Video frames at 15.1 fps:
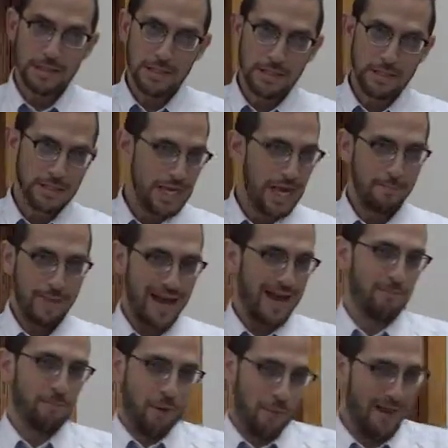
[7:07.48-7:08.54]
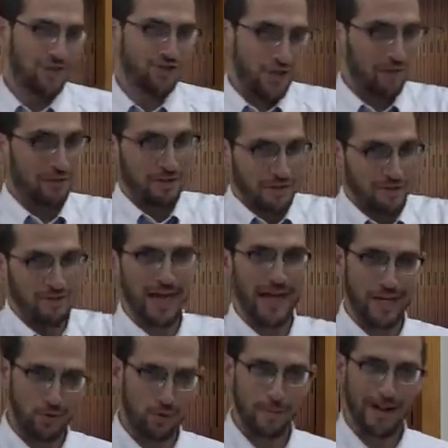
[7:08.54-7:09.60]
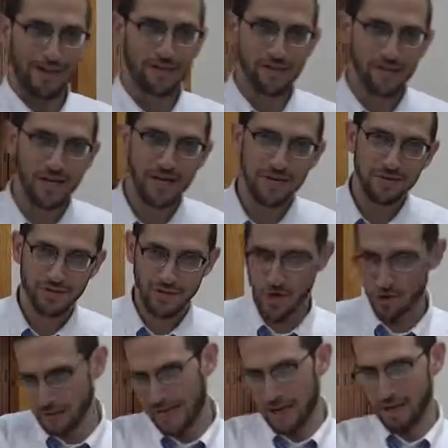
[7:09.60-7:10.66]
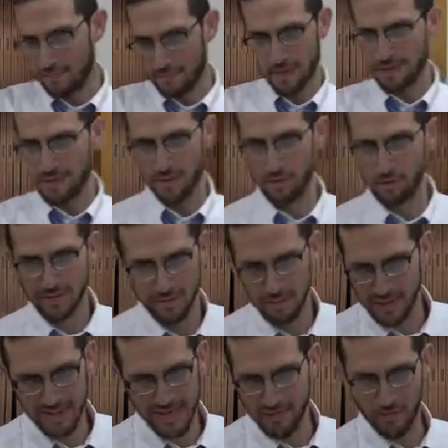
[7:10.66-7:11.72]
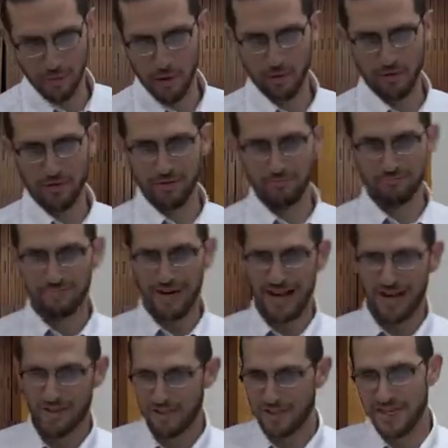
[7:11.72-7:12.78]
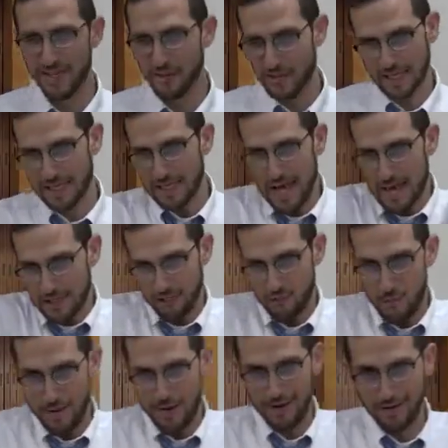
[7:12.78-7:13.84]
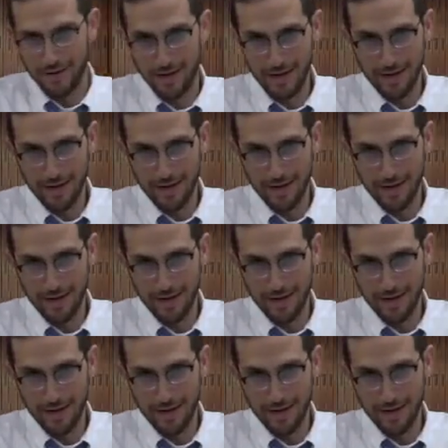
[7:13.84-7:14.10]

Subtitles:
Same man. Well, man generally doesn't light, as we're about to see. So yeah, but it will be same for both. I don't even think there was a knas for a man.